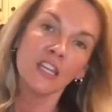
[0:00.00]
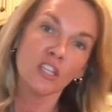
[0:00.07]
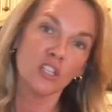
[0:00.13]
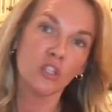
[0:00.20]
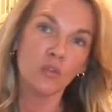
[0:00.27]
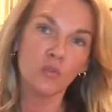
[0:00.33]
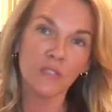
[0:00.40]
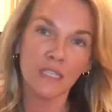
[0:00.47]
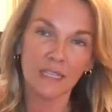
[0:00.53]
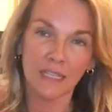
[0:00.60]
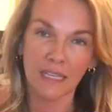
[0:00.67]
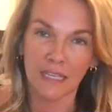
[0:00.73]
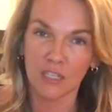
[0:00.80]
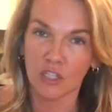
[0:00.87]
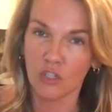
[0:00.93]
use it
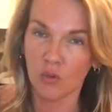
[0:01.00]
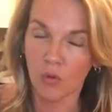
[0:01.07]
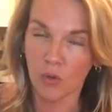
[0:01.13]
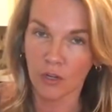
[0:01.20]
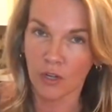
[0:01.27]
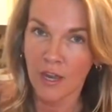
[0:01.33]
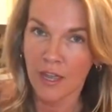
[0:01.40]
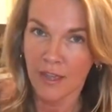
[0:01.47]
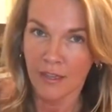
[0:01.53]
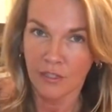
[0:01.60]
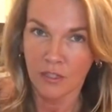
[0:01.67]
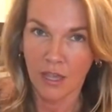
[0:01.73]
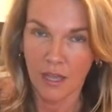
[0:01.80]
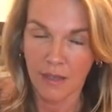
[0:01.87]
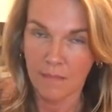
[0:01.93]
in your
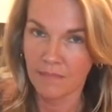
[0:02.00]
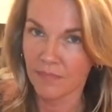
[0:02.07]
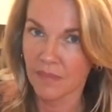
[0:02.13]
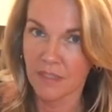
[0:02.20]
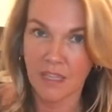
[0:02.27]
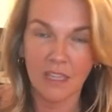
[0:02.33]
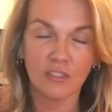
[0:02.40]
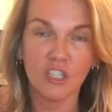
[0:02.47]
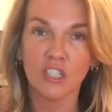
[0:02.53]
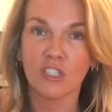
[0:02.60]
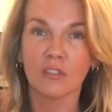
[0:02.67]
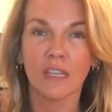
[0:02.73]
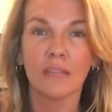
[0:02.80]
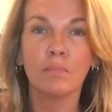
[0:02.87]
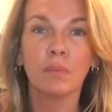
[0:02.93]
just
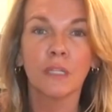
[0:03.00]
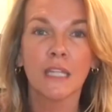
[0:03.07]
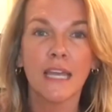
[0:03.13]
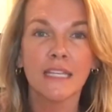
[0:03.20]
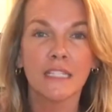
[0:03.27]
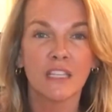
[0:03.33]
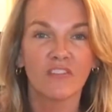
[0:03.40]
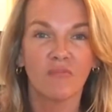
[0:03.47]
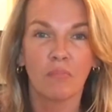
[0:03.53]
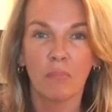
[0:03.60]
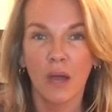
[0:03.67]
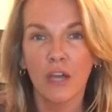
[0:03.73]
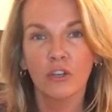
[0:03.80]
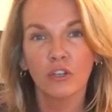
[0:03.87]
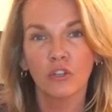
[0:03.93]
in place of
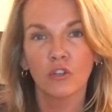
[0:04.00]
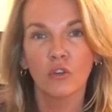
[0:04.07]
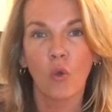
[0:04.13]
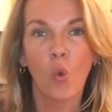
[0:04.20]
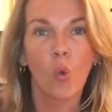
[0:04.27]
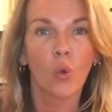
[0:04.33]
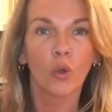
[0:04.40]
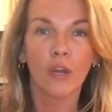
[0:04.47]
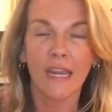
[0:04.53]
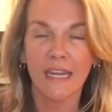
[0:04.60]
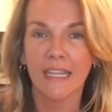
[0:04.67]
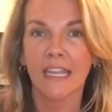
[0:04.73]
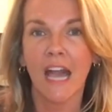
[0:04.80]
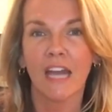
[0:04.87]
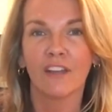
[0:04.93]
butter or
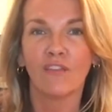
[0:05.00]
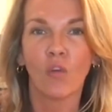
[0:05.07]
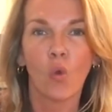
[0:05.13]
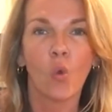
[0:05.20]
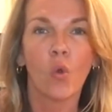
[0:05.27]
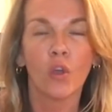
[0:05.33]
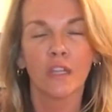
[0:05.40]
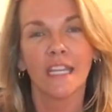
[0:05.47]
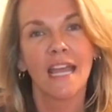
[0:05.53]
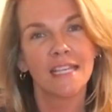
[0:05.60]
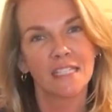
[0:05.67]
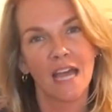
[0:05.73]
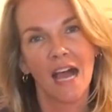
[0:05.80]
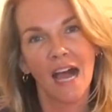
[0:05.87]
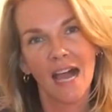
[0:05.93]
any kind of oil. It has
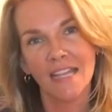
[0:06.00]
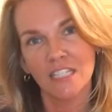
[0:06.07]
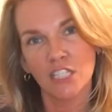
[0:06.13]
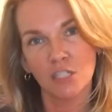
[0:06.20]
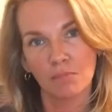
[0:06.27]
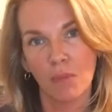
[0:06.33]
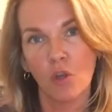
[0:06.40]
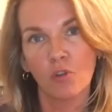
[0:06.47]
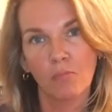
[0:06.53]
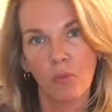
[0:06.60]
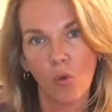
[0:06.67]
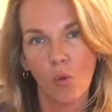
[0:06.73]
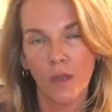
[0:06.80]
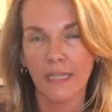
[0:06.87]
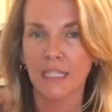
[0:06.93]
a high smoke
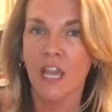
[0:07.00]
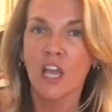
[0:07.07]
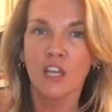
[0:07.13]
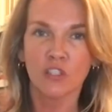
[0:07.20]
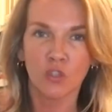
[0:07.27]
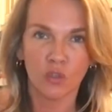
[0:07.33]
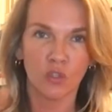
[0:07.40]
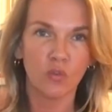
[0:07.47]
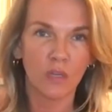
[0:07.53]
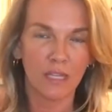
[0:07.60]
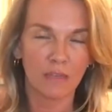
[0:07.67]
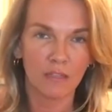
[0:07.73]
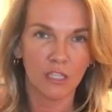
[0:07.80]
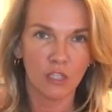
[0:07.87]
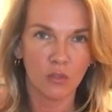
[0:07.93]
point, so you
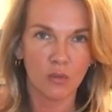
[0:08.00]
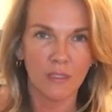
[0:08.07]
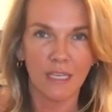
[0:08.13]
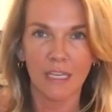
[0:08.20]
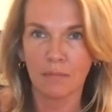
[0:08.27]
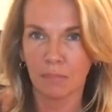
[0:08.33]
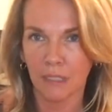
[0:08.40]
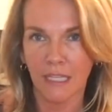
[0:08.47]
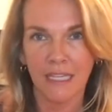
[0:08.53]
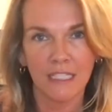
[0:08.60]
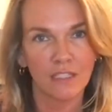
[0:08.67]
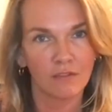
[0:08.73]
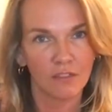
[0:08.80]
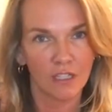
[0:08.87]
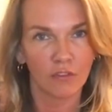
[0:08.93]
can use it in place
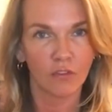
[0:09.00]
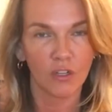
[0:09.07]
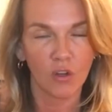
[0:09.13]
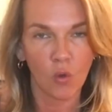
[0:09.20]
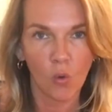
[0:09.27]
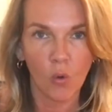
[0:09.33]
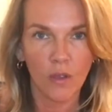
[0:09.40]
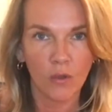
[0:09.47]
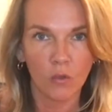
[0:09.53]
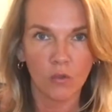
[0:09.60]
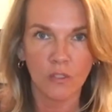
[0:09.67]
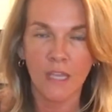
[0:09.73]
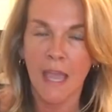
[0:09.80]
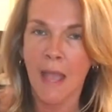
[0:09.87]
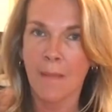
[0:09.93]
of different
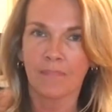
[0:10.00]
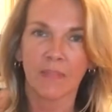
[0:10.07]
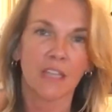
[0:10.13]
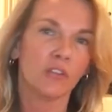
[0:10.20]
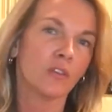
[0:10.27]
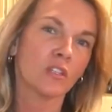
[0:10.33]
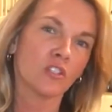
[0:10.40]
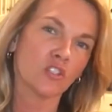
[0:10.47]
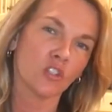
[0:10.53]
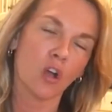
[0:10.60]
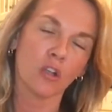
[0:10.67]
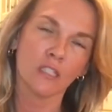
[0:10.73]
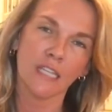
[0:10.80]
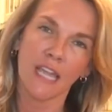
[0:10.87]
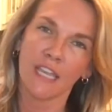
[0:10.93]
oils, and you can
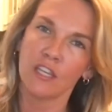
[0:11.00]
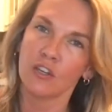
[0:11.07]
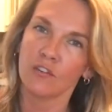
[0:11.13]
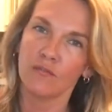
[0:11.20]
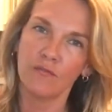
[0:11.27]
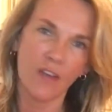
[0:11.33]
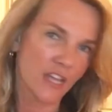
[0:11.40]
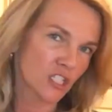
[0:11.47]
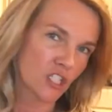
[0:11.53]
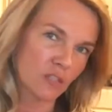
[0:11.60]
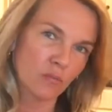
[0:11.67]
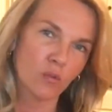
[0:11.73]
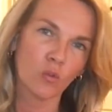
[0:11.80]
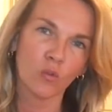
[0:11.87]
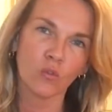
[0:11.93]
saute your
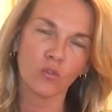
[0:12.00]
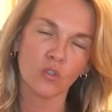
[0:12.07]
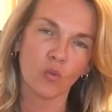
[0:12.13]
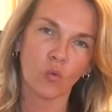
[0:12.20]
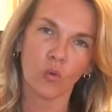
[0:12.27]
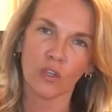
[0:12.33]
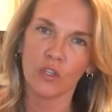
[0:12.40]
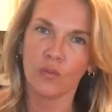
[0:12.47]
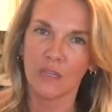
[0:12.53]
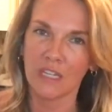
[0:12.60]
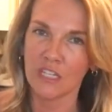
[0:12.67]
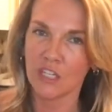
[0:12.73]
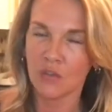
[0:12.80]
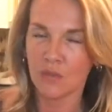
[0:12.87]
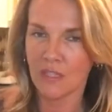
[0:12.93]
vegetables, or you
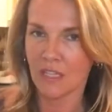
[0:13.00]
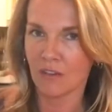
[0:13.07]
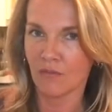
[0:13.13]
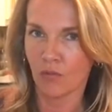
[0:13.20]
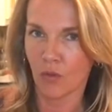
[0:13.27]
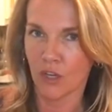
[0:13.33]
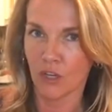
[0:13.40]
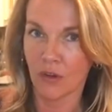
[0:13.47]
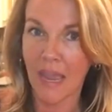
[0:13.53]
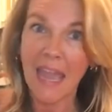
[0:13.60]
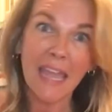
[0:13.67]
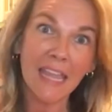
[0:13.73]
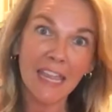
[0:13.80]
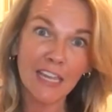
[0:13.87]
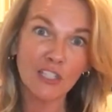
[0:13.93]
can use it for your
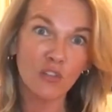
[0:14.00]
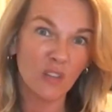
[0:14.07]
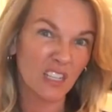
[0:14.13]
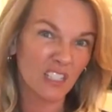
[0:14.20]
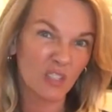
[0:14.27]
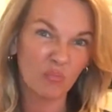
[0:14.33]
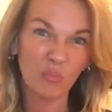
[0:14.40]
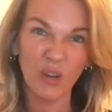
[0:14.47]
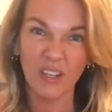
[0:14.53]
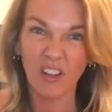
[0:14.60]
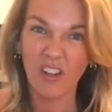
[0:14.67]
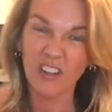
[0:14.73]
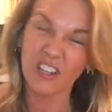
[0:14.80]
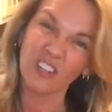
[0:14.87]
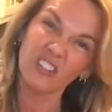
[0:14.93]
eggs. You can spread it
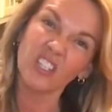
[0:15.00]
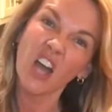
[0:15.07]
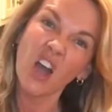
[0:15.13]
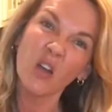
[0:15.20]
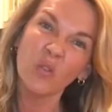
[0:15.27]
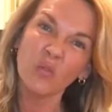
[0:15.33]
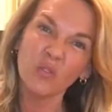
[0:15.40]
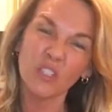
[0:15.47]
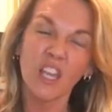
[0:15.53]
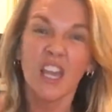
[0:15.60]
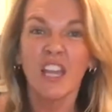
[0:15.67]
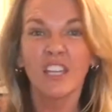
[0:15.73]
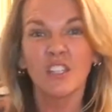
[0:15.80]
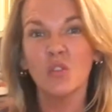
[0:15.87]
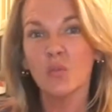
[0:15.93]
on your toast.
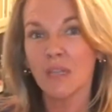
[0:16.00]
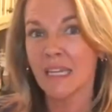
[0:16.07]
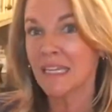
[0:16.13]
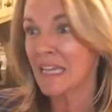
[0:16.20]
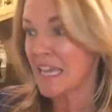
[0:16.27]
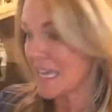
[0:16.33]
You can